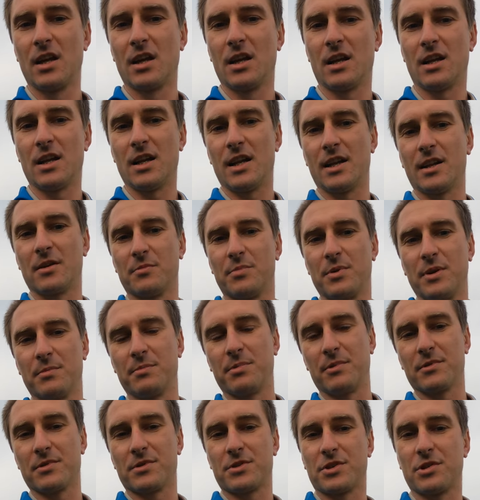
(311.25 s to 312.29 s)
letting
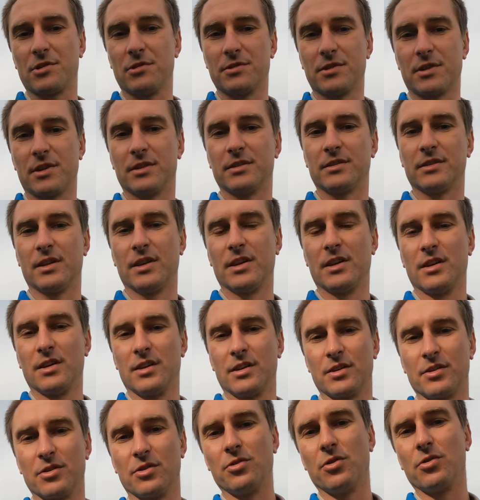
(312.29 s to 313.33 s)
people's children
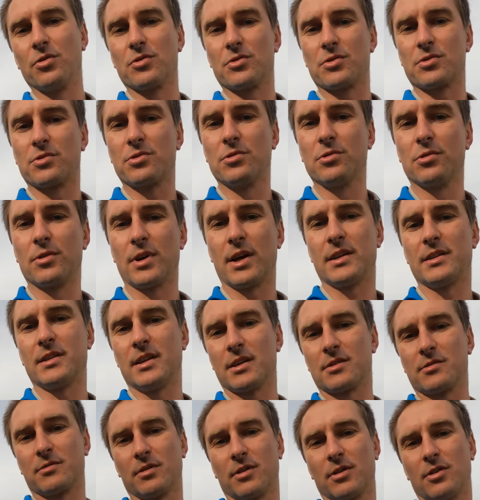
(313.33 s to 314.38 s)
go to school right
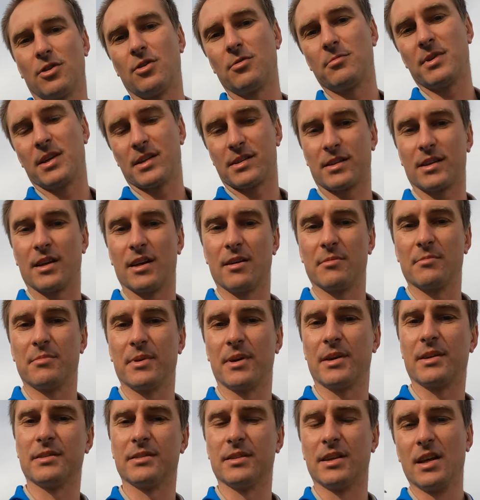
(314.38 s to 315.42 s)
next to a homeless camp.
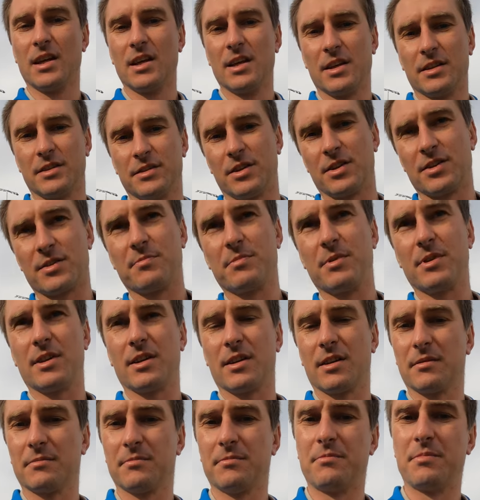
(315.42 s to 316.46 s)
And there's been
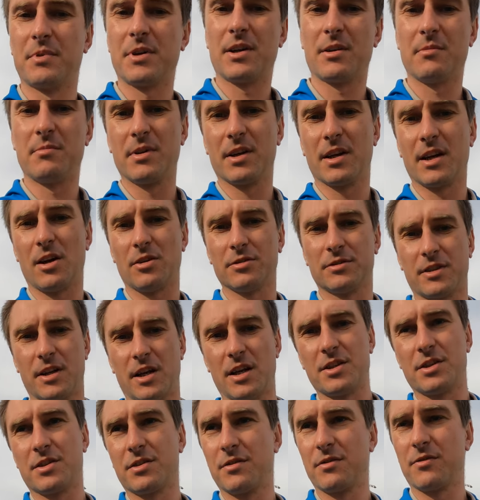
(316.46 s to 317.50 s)
a pretty big
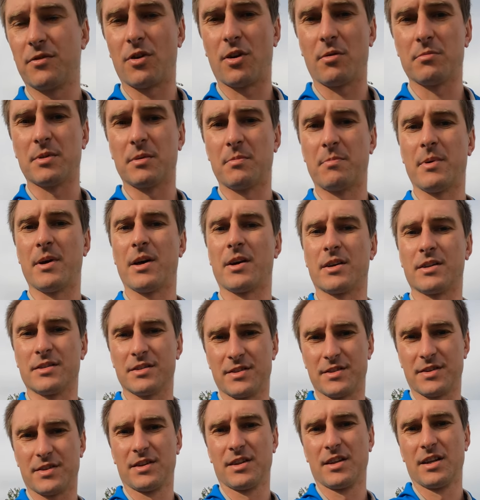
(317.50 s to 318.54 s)
outrage from the
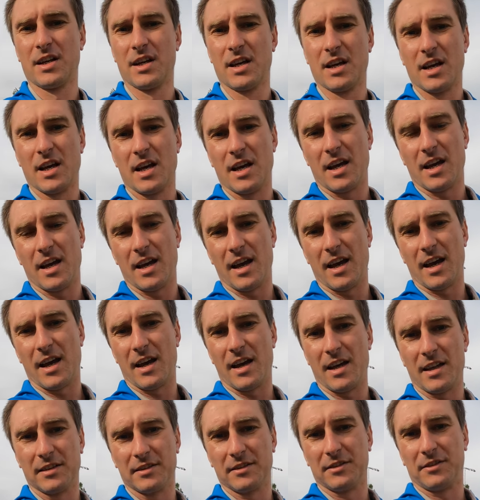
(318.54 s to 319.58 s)
parents.
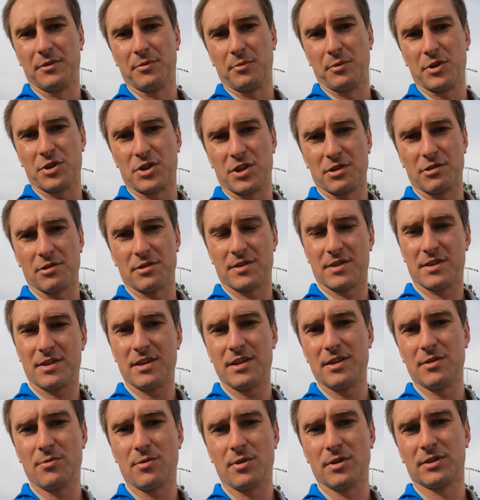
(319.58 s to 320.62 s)
And we shall see
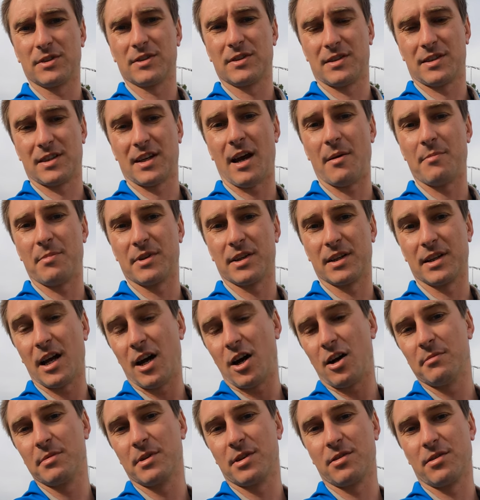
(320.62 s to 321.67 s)
what's happening now,
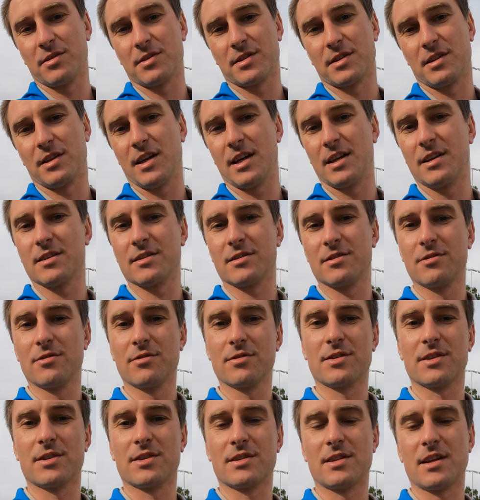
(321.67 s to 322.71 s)
because the latest news
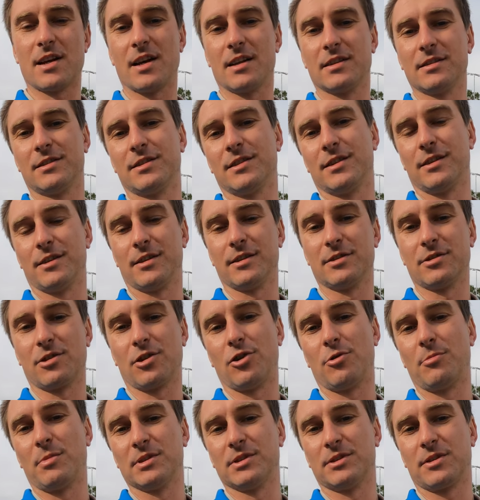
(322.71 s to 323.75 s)
is that the
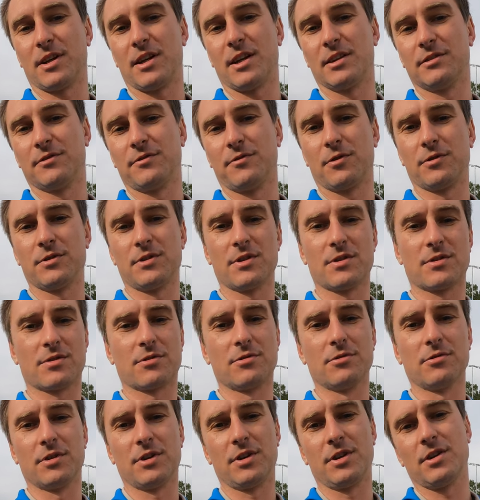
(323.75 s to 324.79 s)
enrollment rate for this
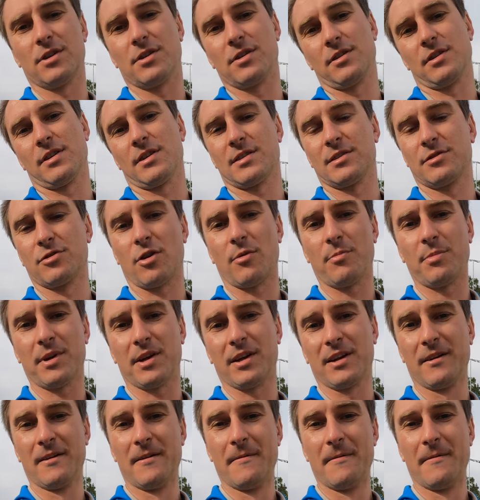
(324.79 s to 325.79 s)
school here is dropping.